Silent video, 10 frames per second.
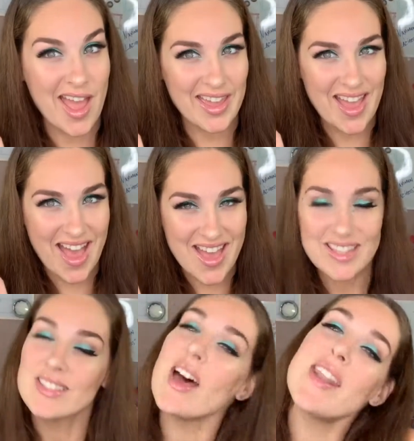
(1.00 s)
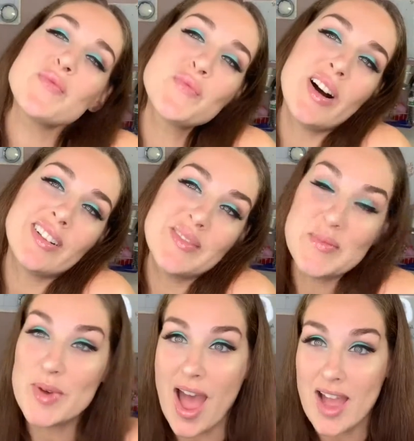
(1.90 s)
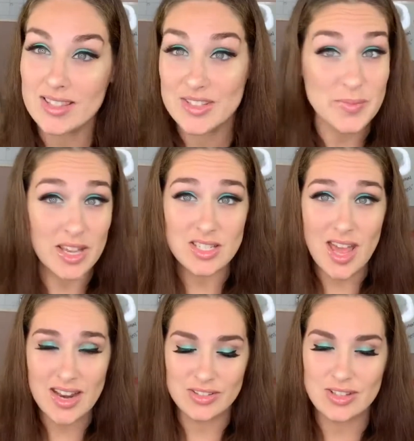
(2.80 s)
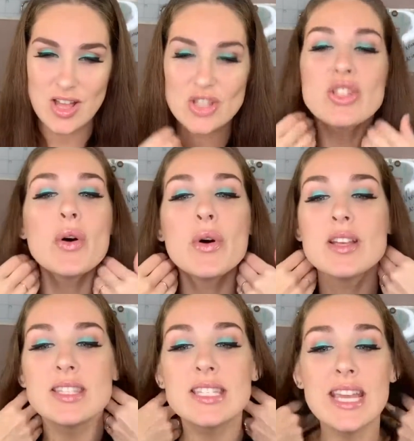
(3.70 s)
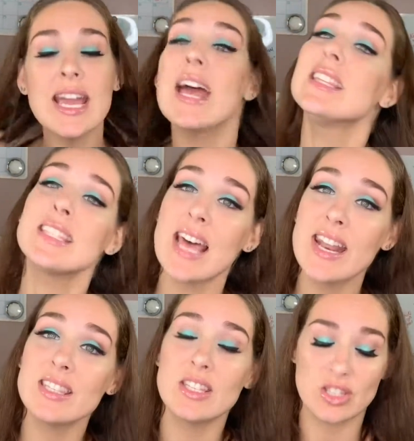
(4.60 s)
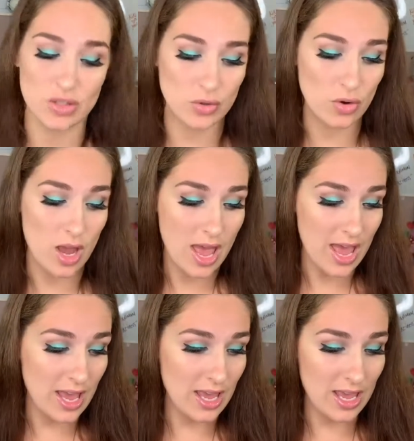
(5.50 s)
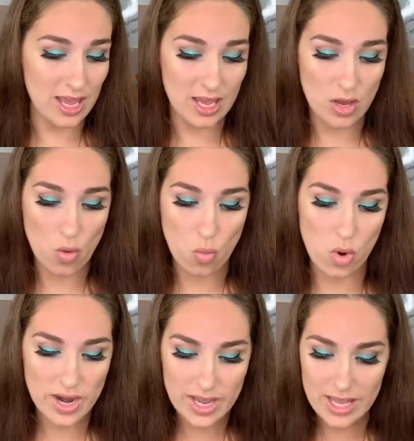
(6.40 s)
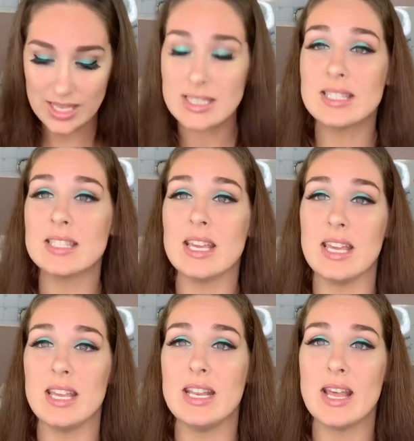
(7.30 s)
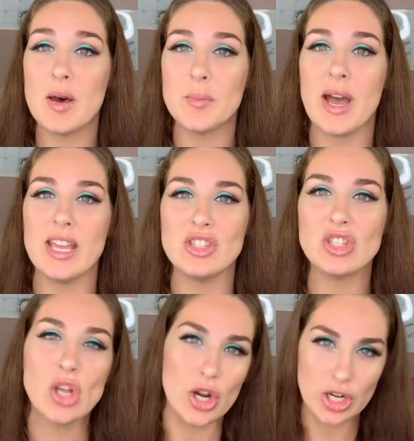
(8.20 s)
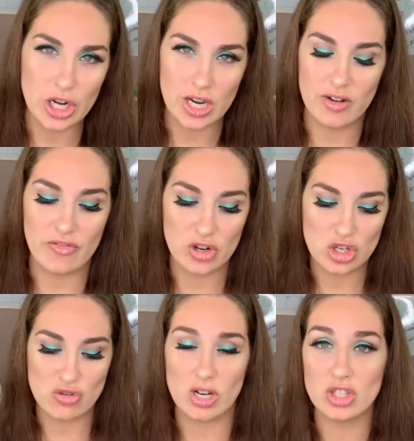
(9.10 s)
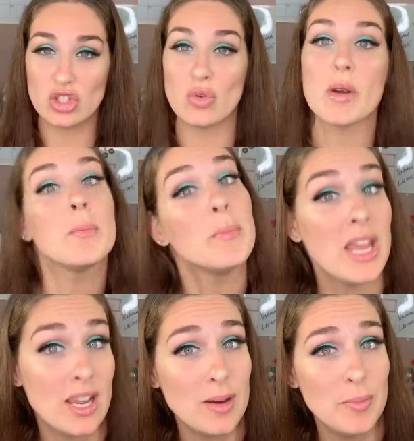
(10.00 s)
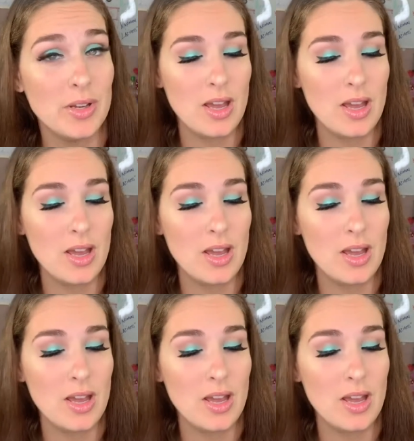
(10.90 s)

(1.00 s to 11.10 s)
guys, and welcome back to my channel. So today I decided to do a what is in my starter kit for drugstore makeup.